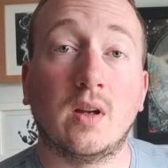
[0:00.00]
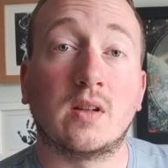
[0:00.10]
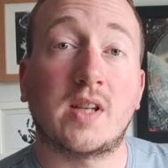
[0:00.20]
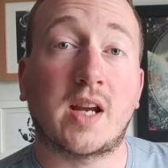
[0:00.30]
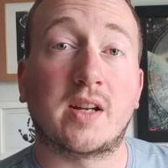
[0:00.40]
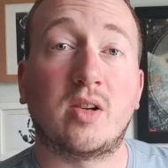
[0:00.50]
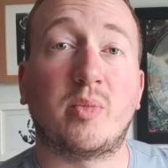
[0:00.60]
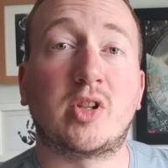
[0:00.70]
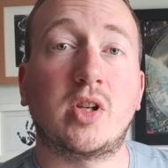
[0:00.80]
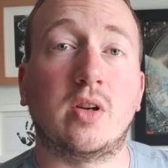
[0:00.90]
Second,
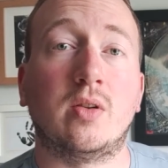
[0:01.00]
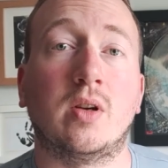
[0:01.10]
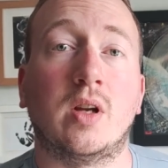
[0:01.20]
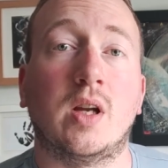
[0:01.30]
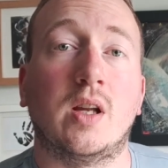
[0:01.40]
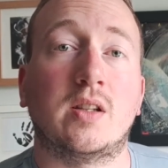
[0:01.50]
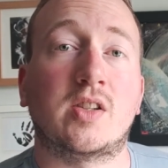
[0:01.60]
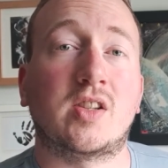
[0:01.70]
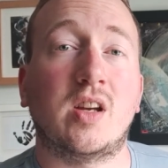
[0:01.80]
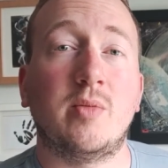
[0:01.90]
number two, the
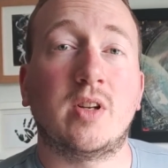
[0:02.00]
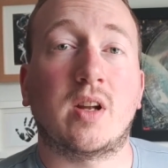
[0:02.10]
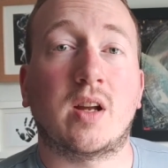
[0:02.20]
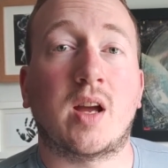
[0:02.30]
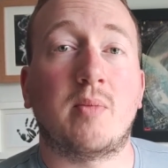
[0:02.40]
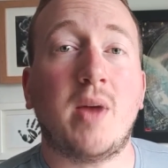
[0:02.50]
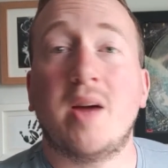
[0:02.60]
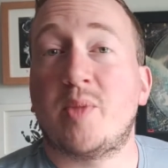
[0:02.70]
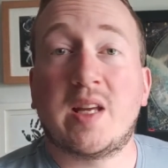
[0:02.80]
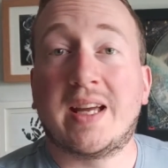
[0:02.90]
sermon
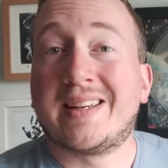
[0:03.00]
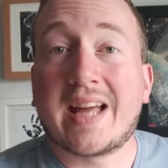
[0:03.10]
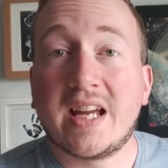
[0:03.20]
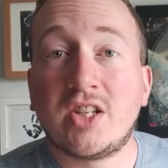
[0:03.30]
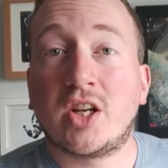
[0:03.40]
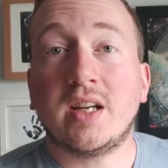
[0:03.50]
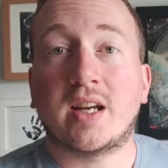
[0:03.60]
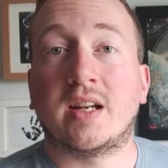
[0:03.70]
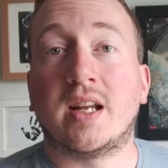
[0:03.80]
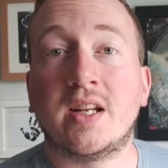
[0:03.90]
might be engaging
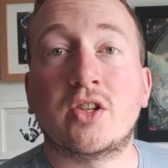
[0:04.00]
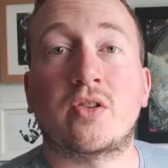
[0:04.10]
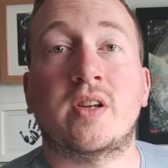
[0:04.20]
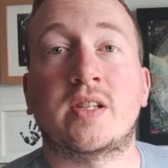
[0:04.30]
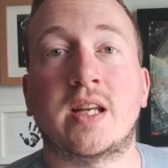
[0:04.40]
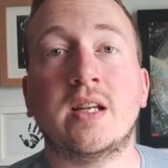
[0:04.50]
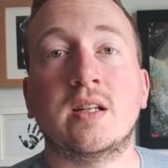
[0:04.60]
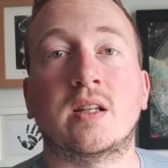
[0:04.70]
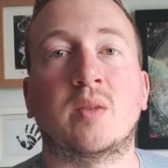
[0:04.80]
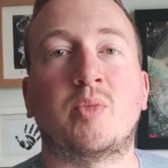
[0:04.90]
and interesting,
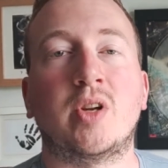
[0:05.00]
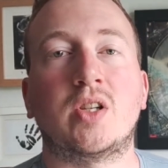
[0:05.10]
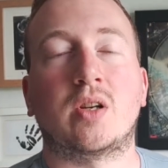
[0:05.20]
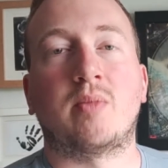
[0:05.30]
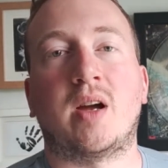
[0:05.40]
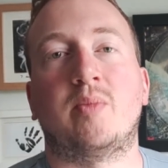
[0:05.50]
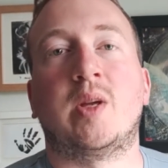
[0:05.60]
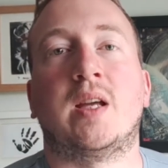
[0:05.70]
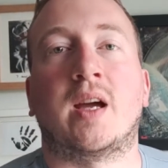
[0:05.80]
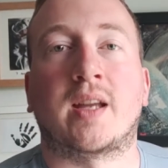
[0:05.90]
and the preacher might
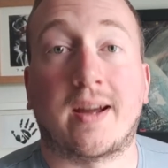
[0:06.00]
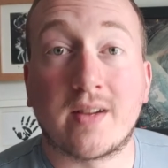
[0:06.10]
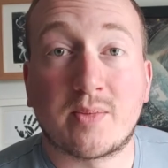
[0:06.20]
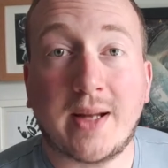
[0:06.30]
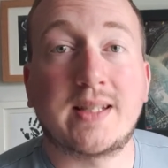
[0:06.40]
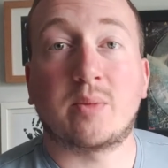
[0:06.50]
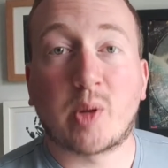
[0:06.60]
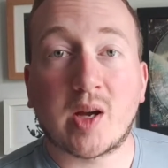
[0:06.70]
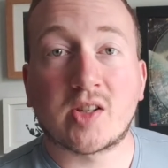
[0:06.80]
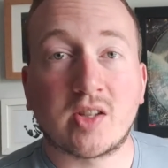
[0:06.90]
be a charismatic
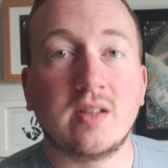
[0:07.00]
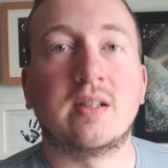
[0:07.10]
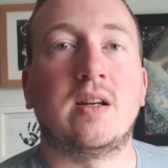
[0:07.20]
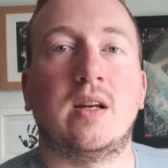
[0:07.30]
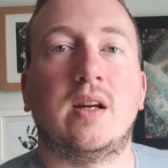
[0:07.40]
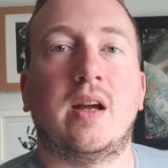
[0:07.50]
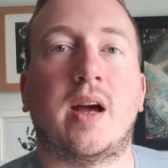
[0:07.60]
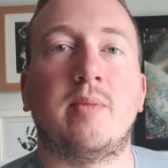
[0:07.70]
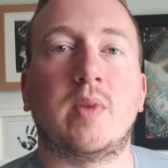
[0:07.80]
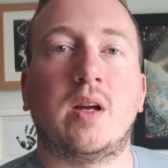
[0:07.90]
person,
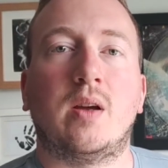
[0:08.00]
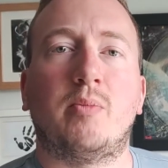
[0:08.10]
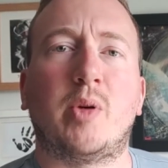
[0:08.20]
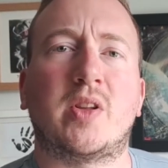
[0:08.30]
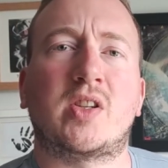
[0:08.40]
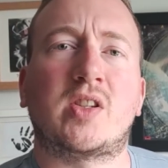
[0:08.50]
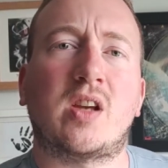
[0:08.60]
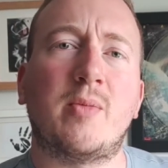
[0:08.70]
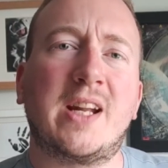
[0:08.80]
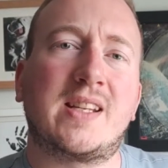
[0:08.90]
but the
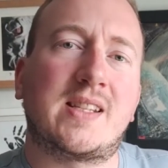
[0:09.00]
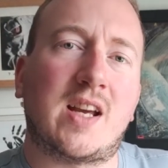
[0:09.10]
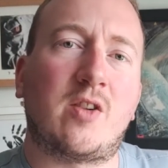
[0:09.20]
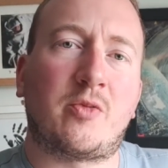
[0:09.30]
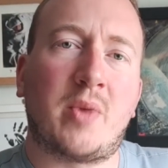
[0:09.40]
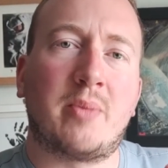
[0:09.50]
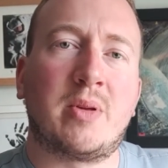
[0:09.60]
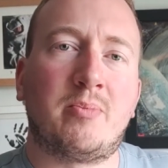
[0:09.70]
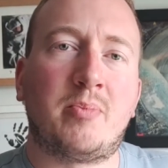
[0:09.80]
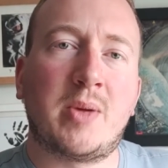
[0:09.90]
sermon itself might
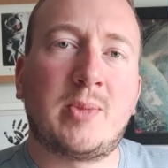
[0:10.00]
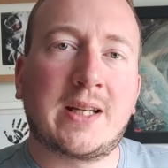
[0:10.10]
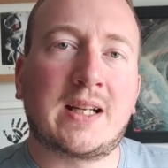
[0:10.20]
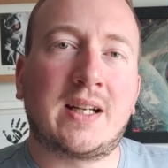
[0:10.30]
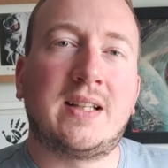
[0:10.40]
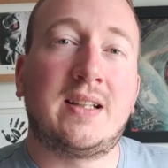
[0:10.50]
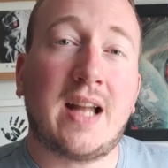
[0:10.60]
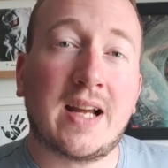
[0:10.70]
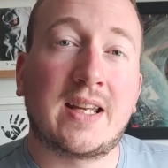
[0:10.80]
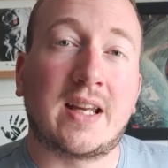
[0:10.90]
be biblically
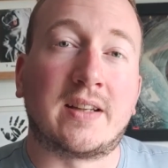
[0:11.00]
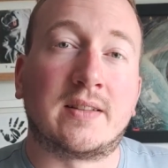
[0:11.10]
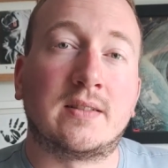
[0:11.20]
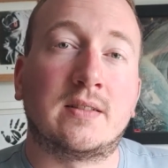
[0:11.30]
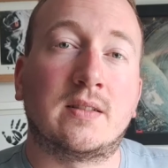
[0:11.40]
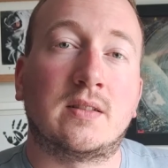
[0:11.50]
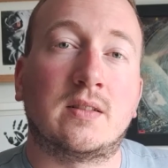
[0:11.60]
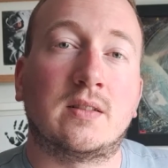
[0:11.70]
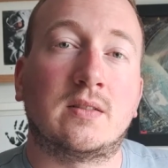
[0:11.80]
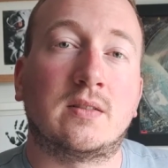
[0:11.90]
lacking.
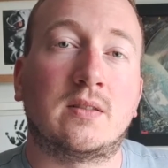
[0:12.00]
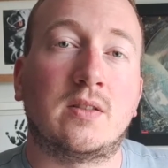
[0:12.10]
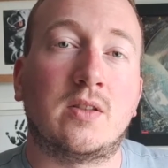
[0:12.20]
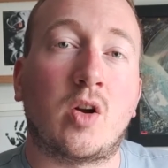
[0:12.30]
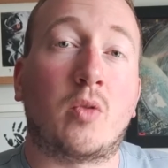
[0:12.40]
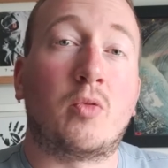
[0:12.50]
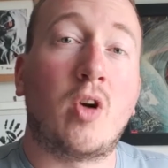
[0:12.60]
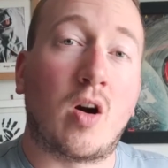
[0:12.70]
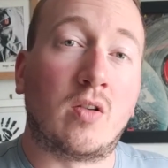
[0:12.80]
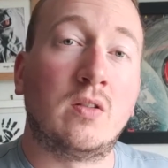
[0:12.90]
Not
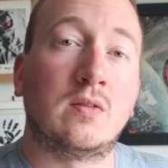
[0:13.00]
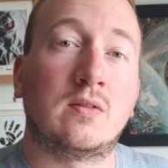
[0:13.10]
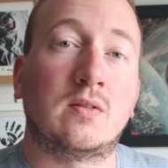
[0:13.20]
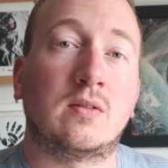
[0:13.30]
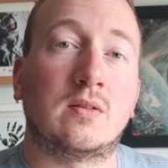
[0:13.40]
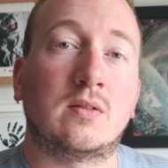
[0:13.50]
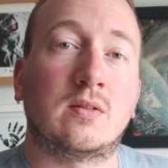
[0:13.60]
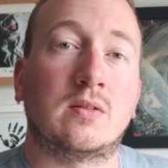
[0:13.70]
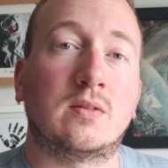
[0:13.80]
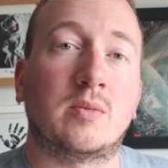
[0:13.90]
wrong,
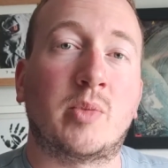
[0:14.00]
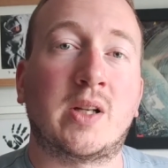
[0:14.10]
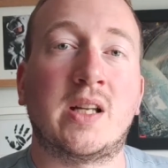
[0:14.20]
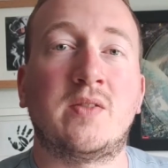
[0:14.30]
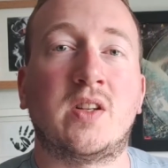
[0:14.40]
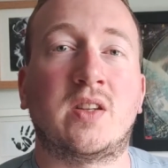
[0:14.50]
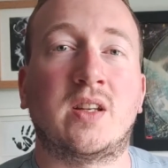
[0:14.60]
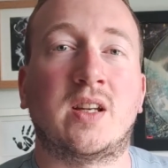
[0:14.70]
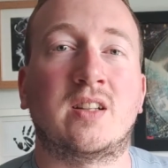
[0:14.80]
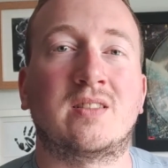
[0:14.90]
but leaves you
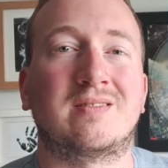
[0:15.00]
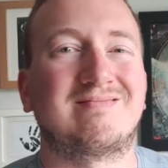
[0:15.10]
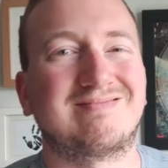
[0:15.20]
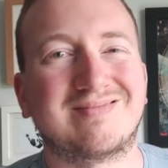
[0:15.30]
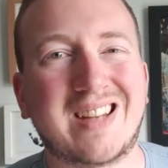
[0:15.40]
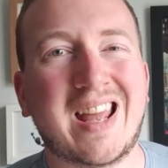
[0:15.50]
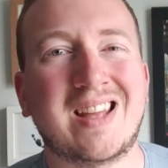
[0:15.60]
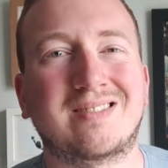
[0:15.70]
thinking, eh.